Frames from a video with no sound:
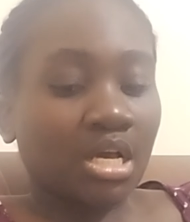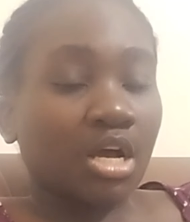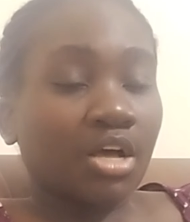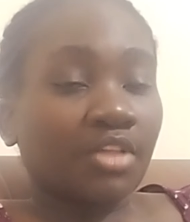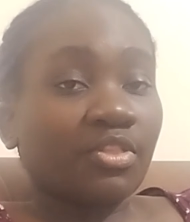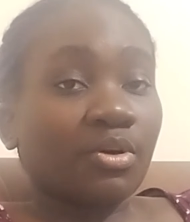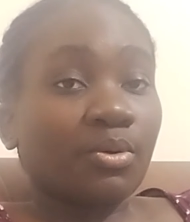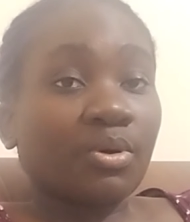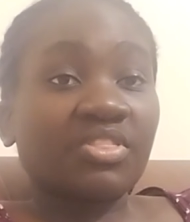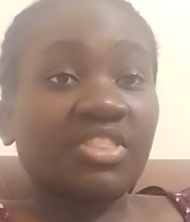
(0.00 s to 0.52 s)

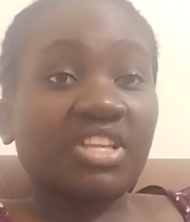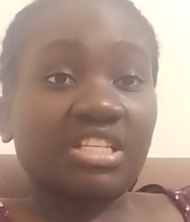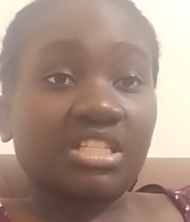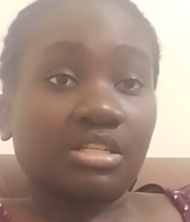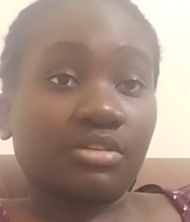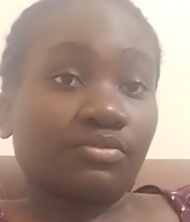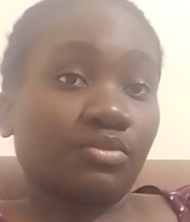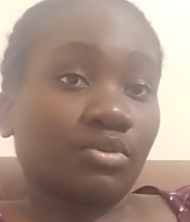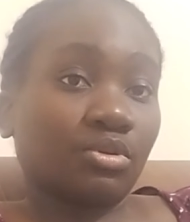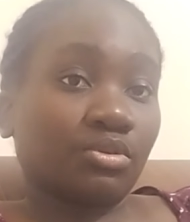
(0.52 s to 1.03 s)
The one that
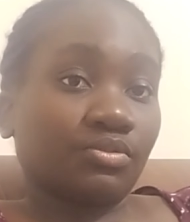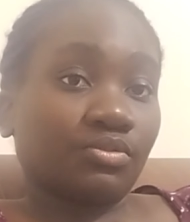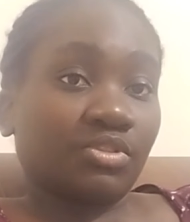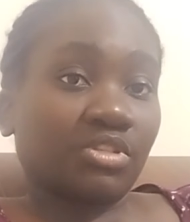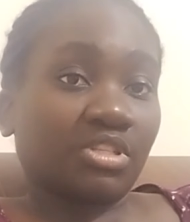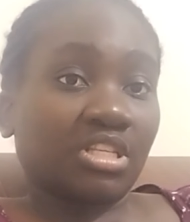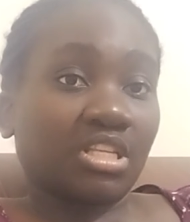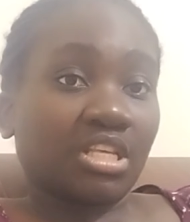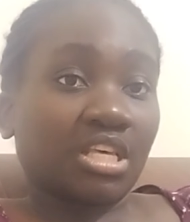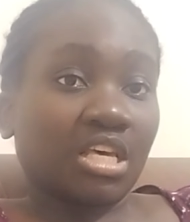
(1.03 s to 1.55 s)

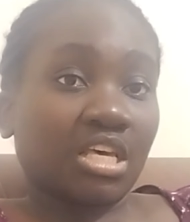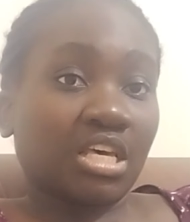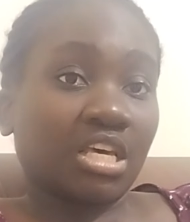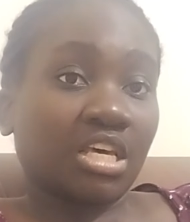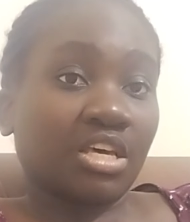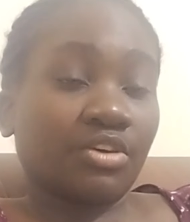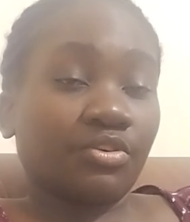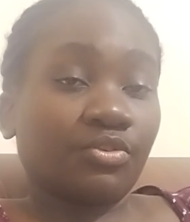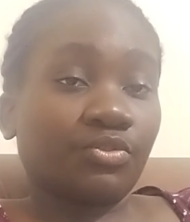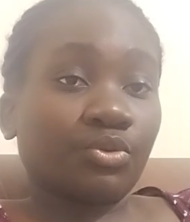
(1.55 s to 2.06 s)
involves
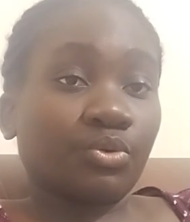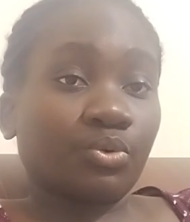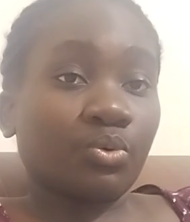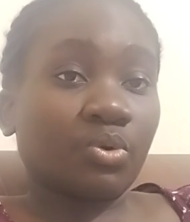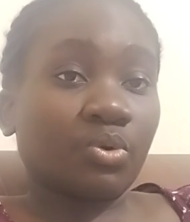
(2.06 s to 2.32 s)
through